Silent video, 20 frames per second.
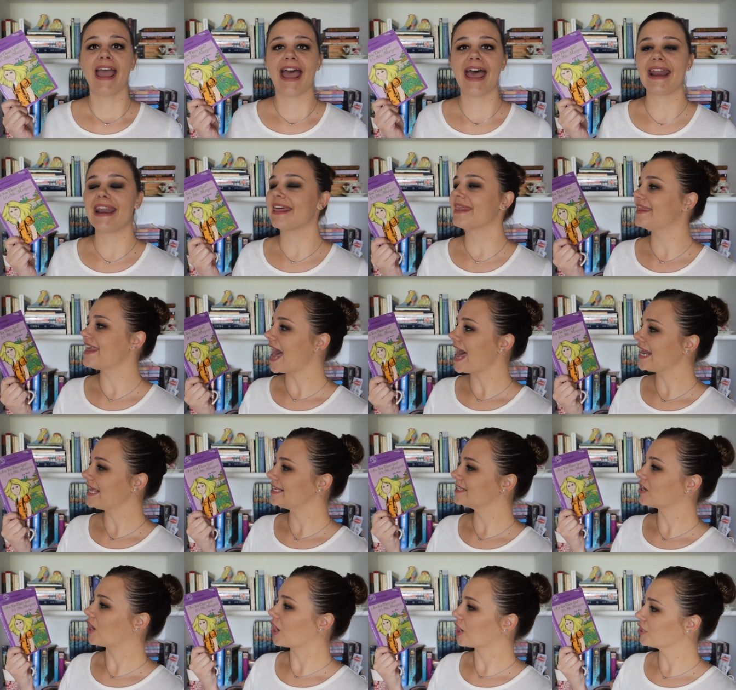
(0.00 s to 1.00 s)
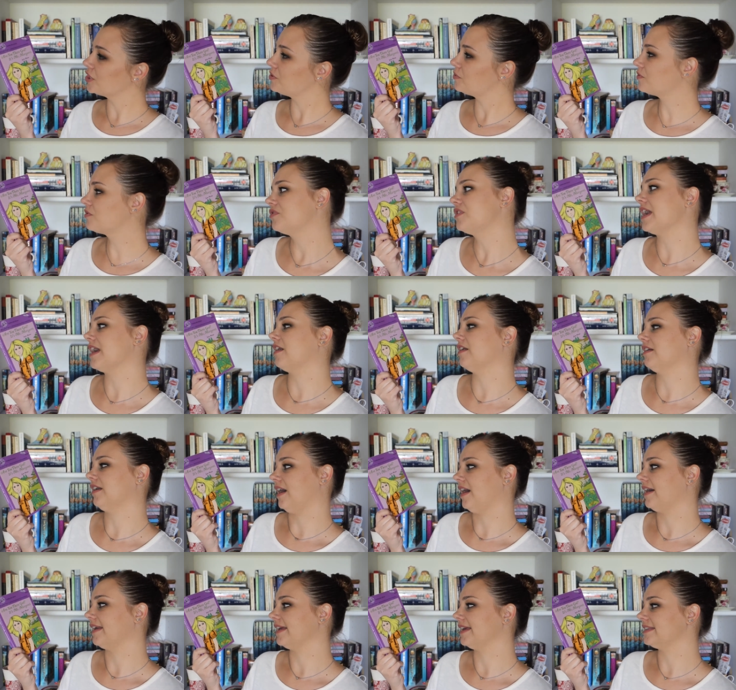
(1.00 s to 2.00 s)
And that is Are You There,
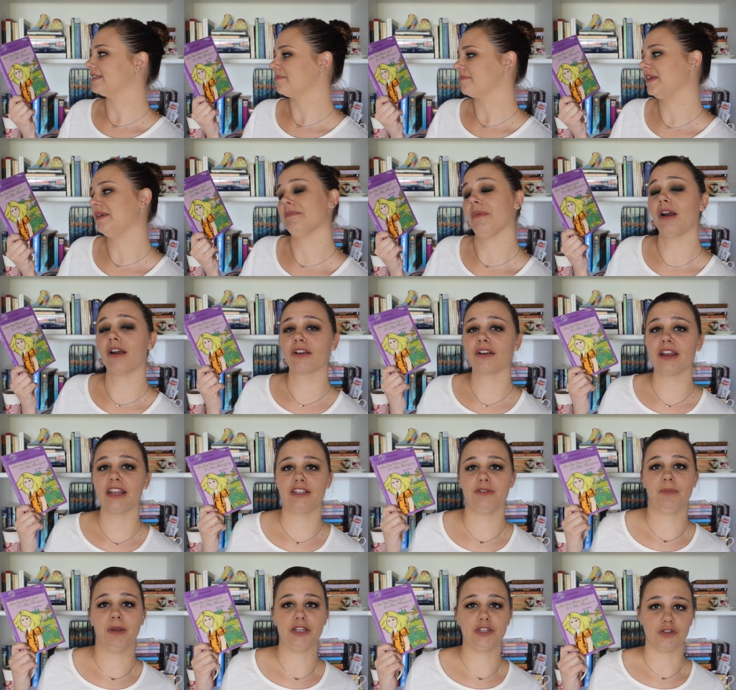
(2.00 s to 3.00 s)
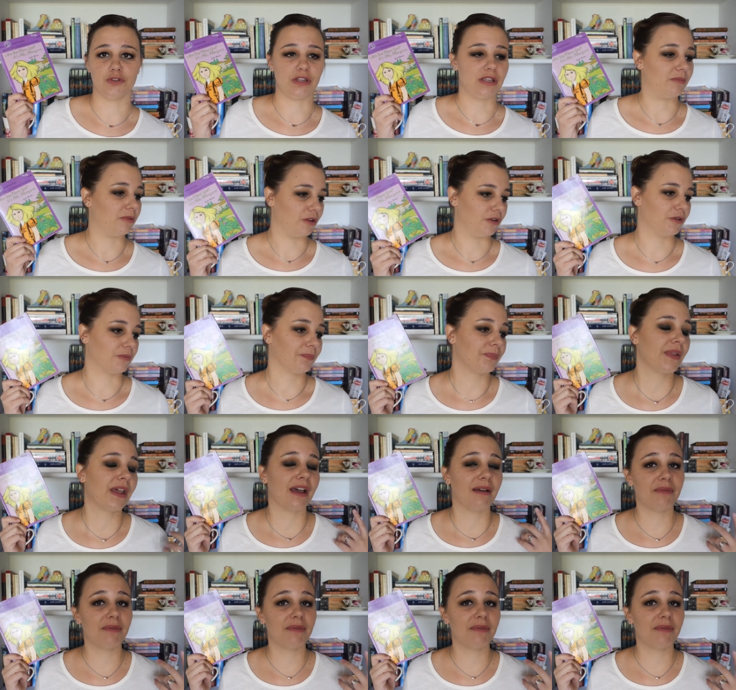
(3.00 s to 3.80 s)
God? It's Me, Margaret by Judy Blume.